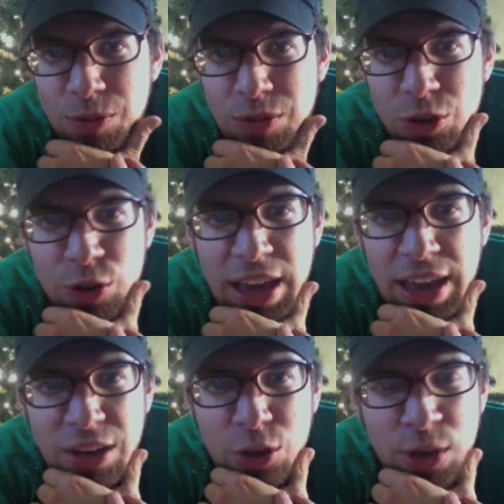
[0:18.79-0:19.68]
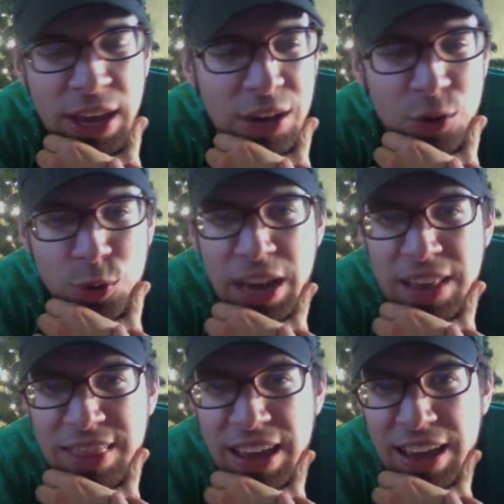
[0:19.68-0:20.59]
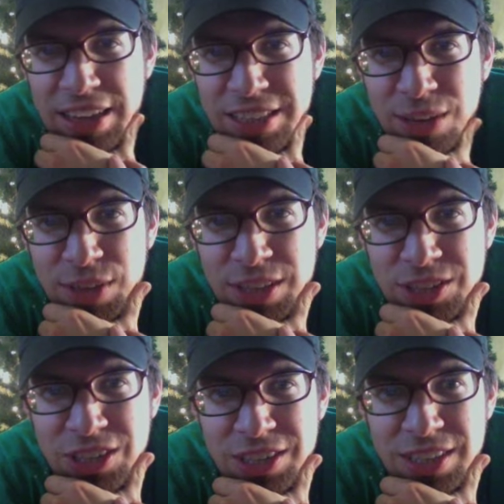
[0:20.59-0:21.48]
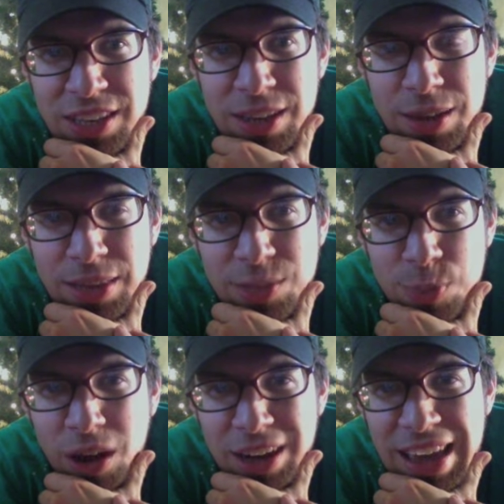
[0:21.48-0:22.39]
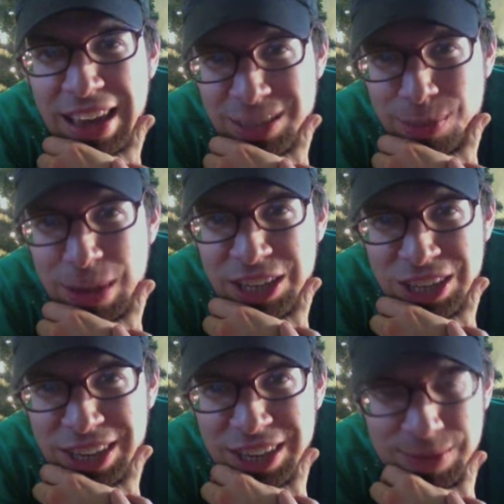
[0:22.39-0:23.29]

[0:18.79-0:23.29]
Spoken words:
You can't create that kind of stuff. That's podcast magic.